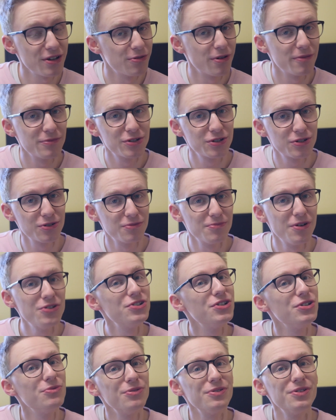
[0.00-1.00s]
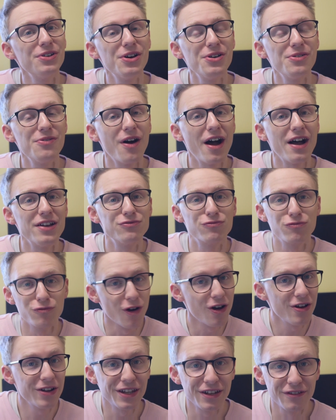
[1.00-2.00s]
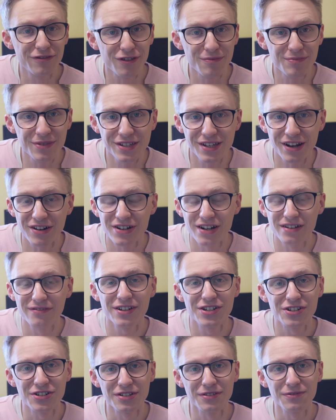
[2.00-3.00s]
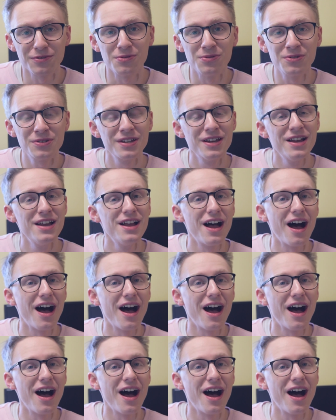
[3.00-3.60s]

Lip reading: who I'm sure most of you will know as Rani from the Sarah Jane Adventures, of course.